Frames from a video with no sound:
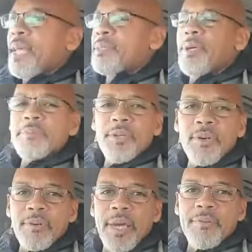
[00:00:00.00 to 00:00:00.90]
And so I'm
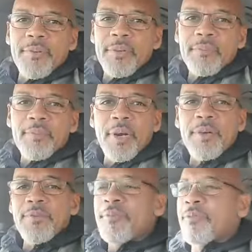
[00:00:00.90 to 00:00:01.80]
so grateful,
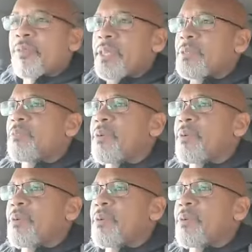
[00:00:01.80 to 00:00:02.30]
grateful for this